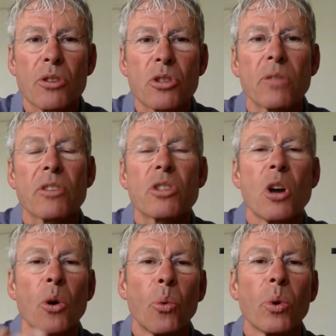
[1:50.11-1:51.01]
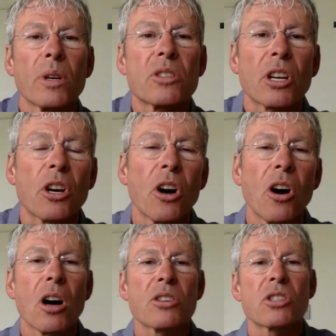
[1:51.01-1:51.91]
service, what does it
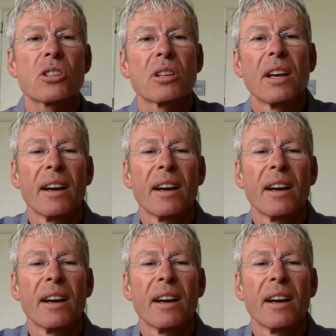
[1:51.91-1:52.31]
cost?